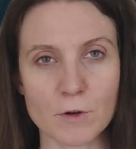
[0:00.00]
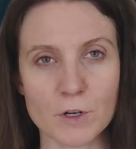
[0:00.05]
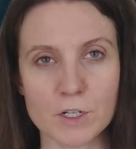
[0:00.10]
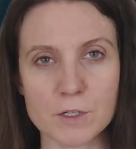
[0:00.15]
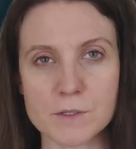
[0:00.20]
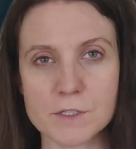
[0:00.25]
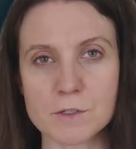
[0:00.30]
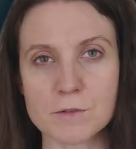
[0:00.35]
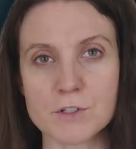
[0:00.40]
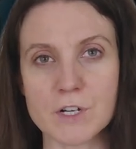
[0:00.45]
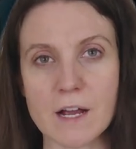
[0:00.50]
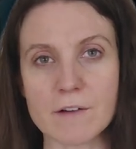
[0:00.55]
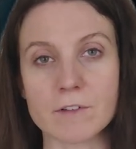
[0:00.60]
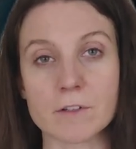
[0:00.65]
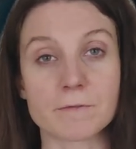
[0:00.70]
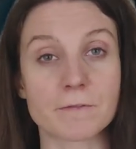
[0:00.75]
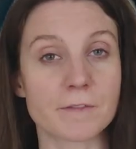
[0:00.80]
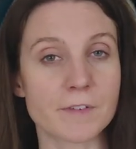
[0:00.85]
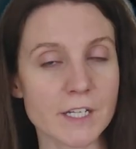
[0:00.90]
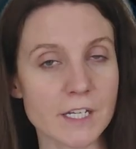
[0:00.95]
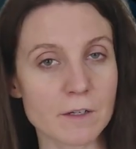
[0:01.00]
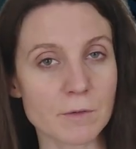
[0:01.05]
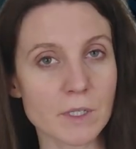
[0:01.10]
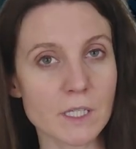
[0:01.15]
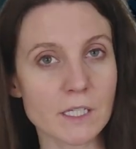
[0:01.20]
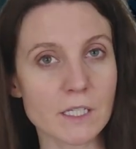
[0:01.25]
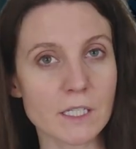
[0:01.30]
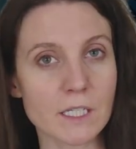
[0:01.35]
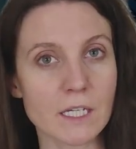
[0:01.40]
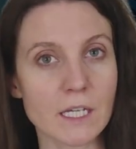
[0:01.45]
and for those who travel
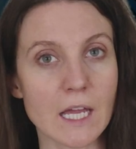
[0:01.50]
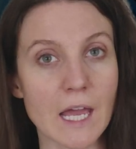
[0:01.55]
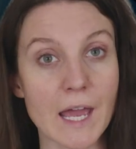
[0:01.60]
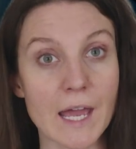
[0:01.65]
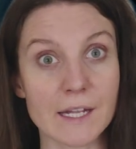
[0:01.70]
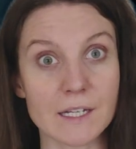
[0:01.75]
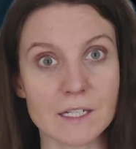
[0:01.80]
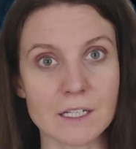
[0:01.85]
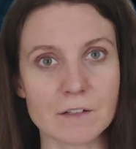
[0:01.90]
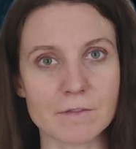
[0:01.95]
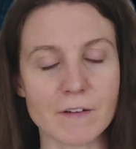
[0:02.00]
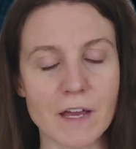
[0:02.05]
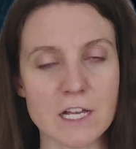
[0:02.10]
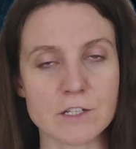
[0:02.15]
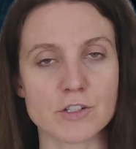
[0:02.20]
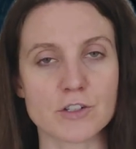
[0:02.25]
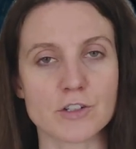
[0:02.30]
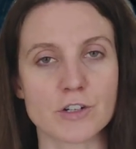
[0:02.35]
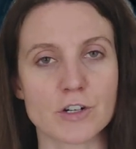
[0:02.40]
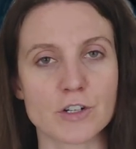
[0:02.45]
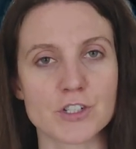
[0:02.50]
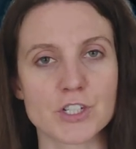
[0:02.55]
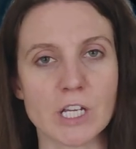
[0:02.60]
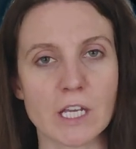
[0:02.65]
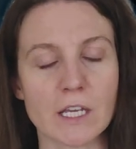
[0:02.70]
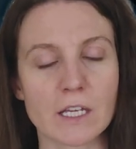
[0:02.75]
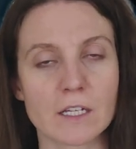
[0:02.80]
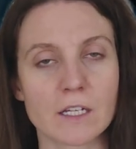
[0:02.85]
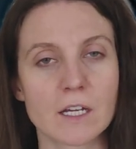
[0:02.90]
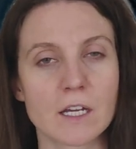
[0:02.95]
frequently and need fast
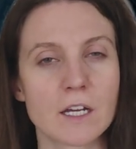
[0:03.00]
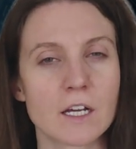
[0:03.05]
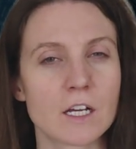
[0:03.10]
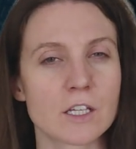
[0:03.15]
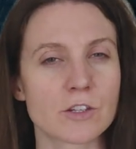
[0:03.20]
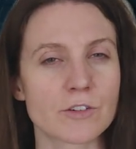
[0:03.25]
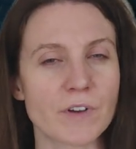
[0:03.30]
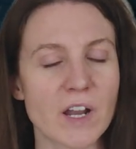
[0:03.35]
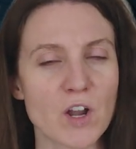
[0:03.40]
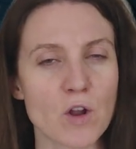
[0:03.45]
charging,